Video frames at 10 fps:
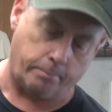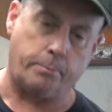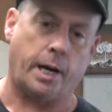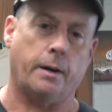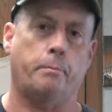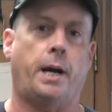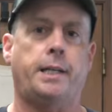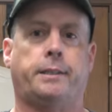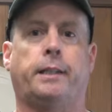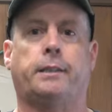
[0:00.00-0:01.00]
bare
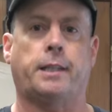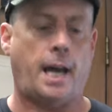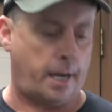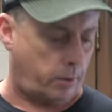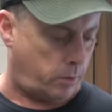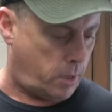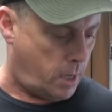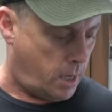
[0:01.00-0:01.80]
basic saddle,